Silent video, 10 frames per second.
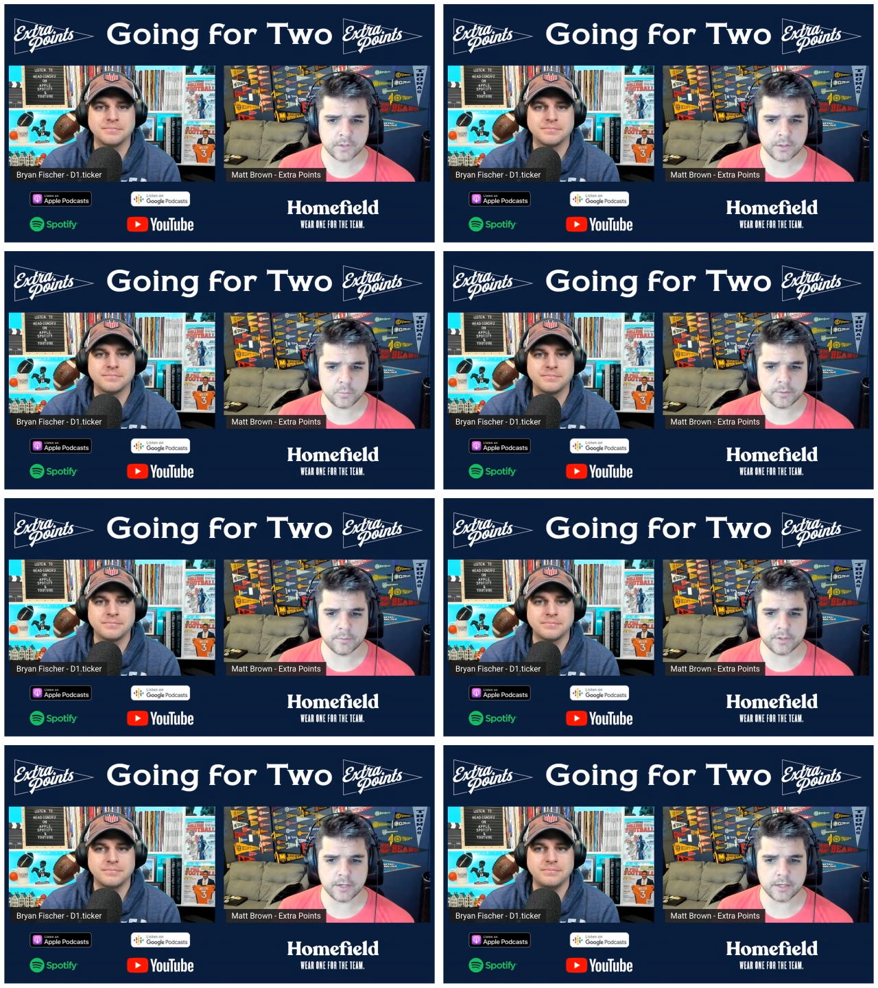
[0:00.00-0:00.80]
Speaker 1: we
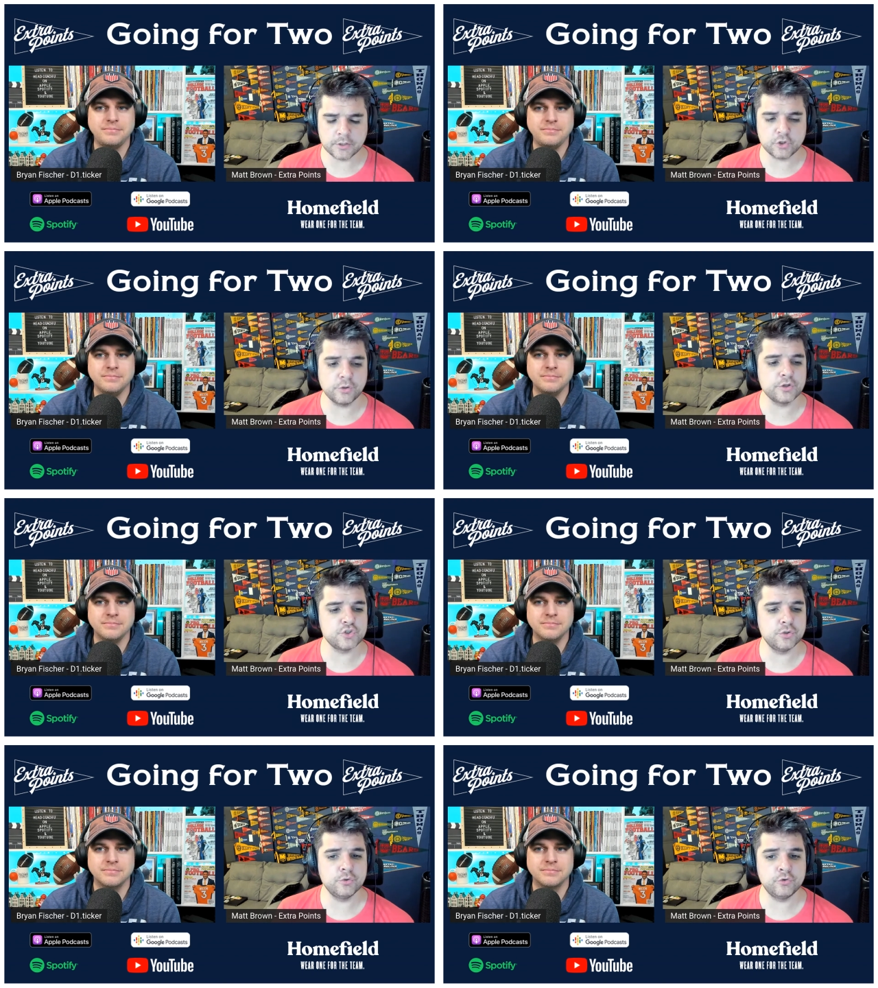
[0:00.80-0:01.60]
would uh,
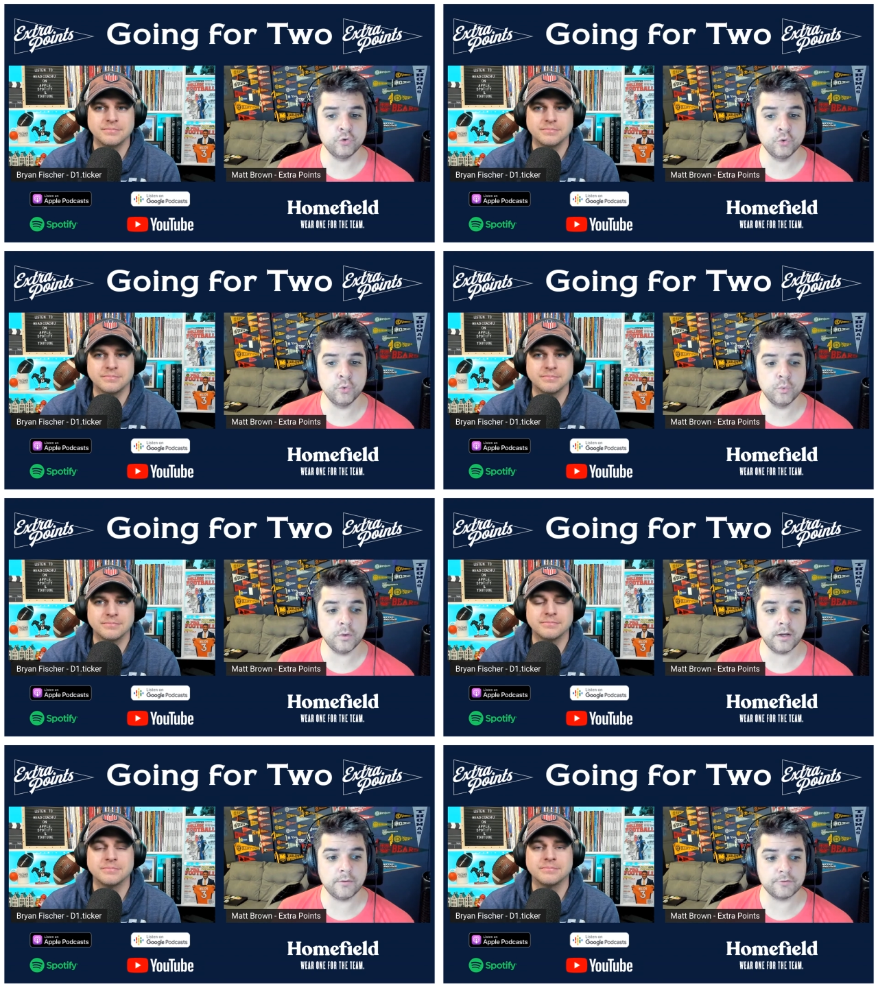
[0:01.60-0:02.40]
encourage you to
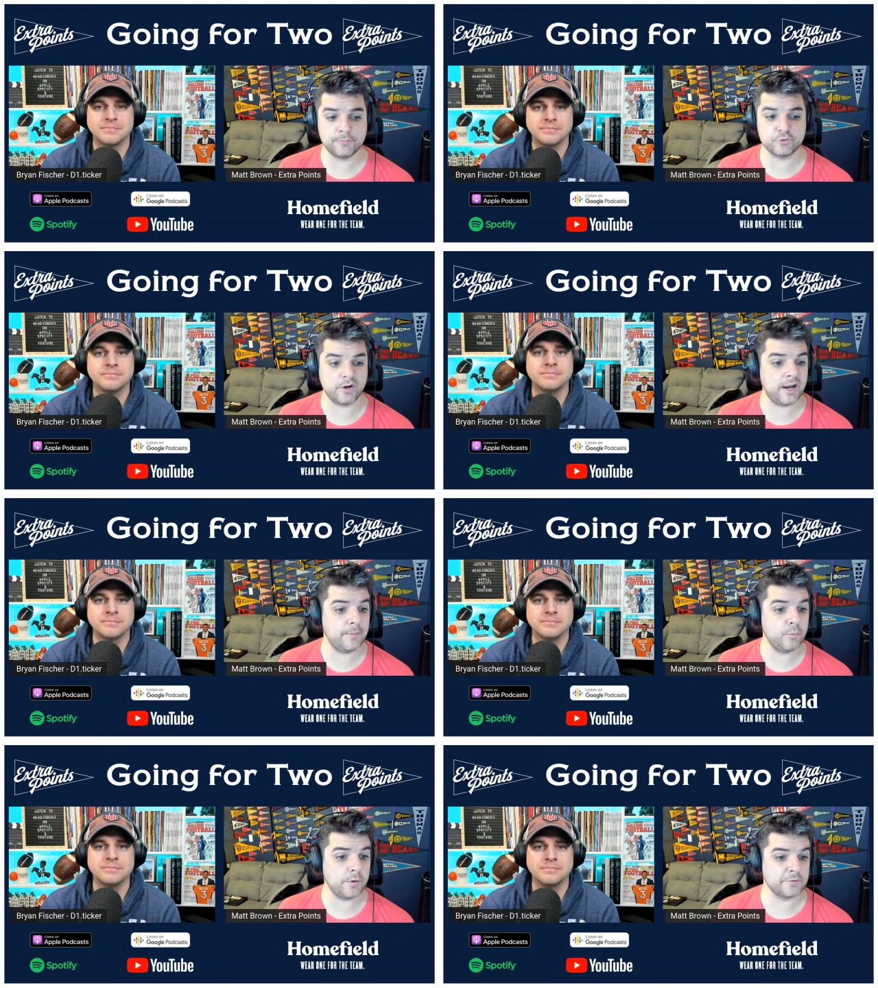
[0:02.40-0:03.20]
uh,
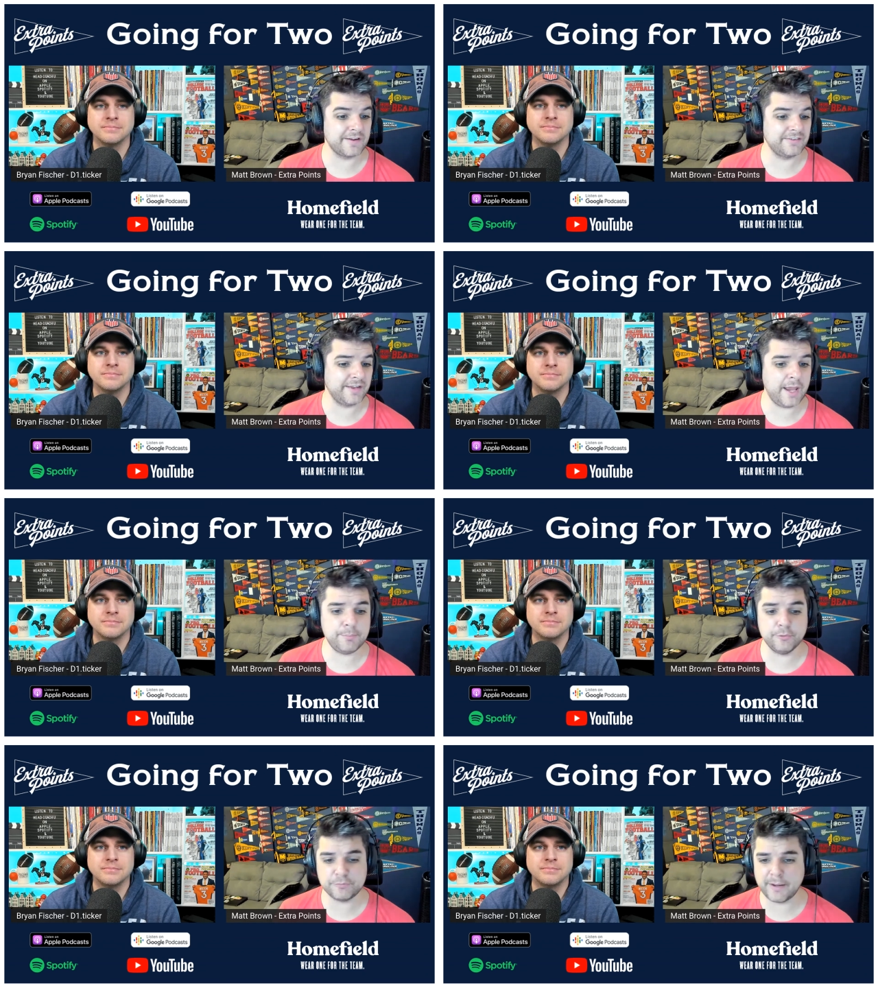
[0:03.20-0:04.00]
subscribe, whether that's on
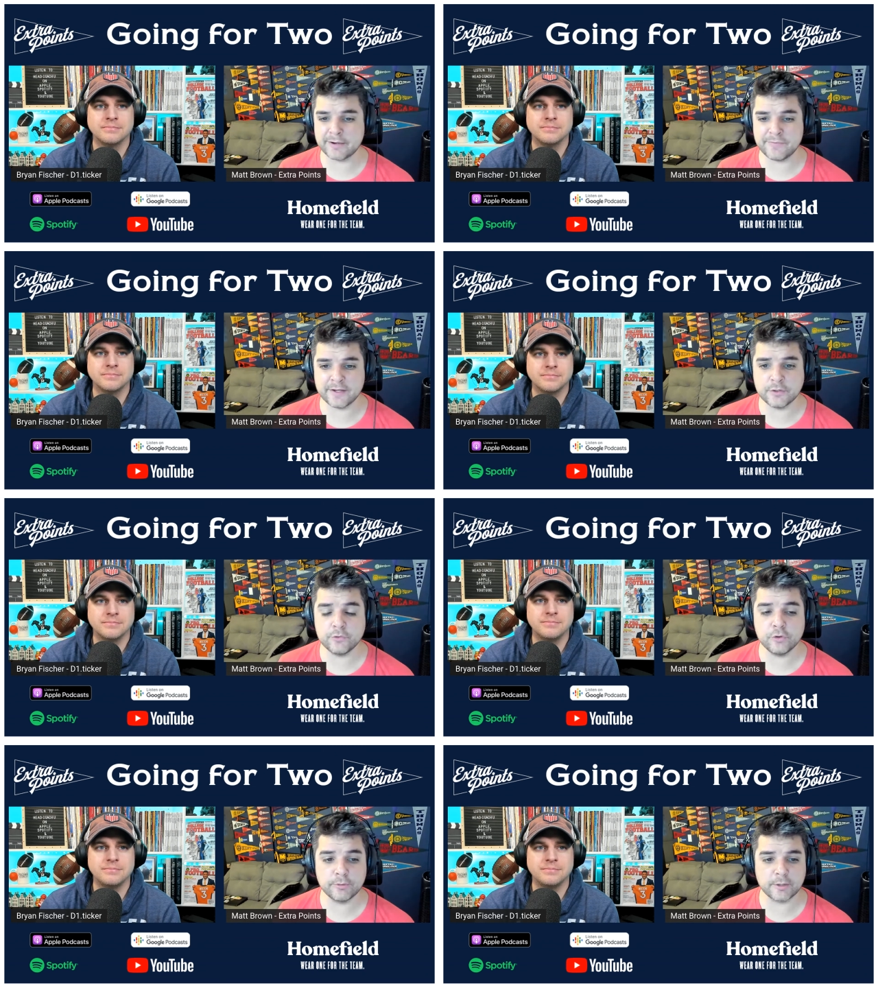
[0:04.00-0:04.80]
Apple, Spotify,
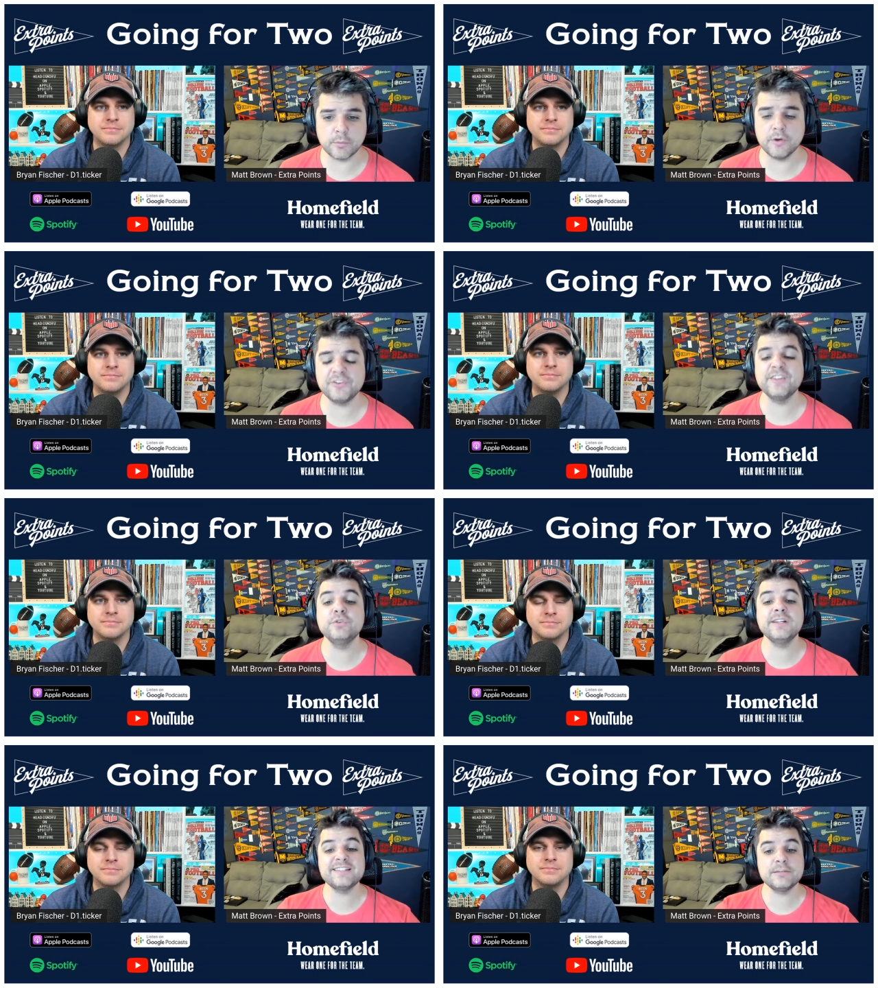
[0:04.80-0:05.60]
YouTube, or anywhere else, and
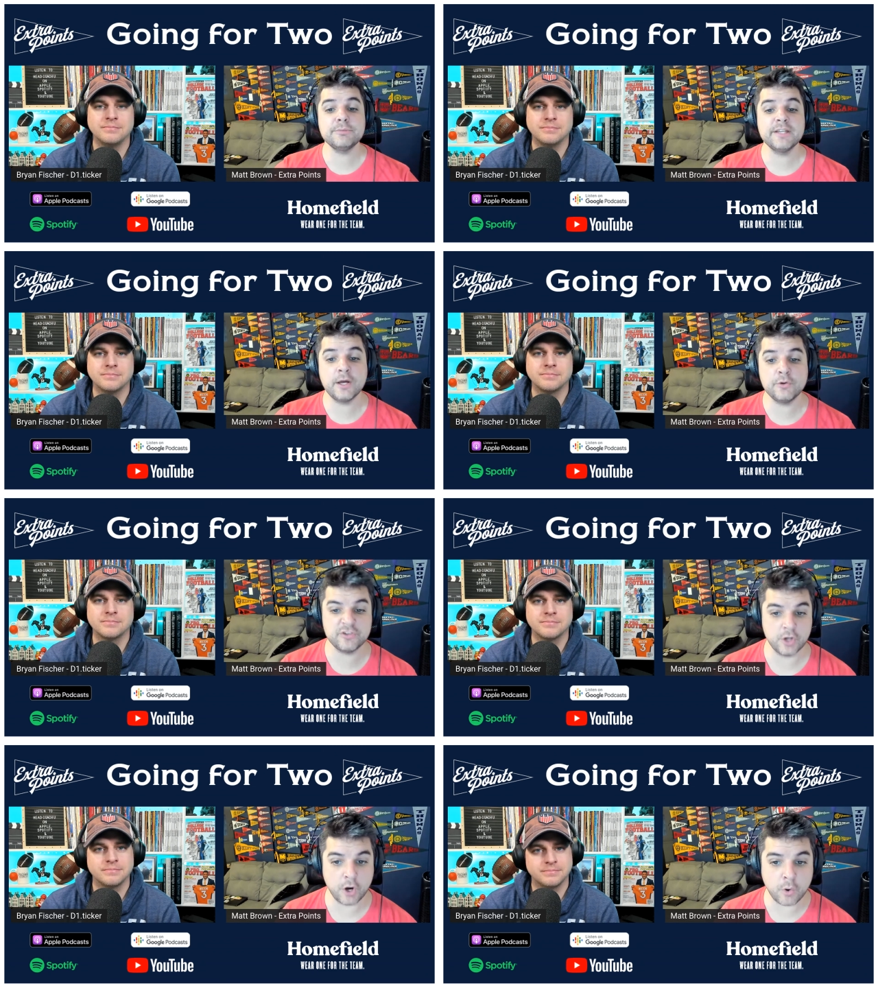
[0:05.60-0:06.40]
to let somebody
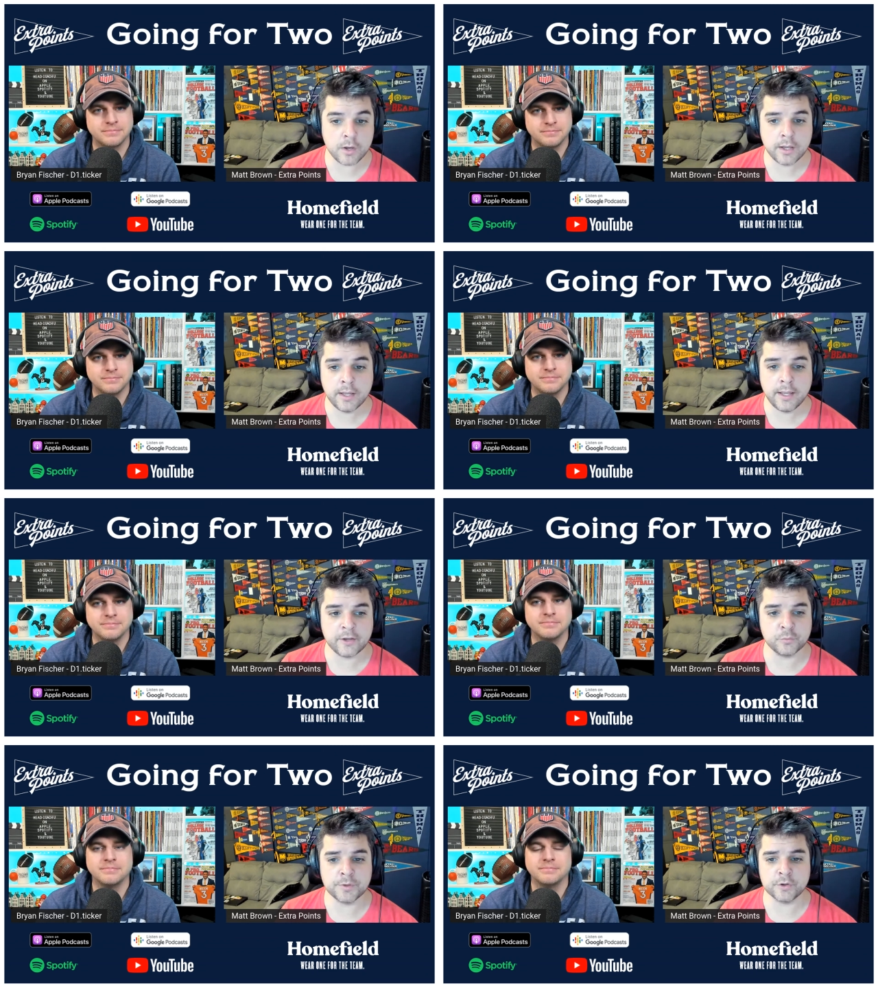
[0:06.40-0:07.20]
else know
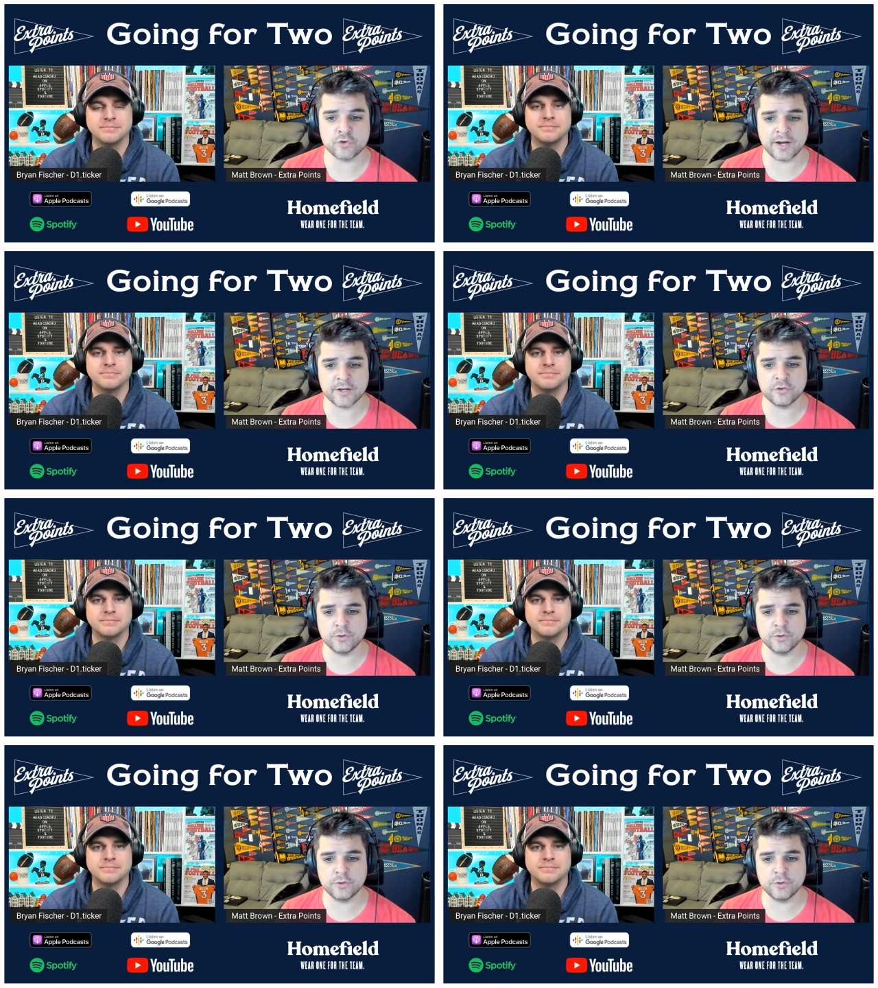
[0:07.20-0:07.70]
as we are trying to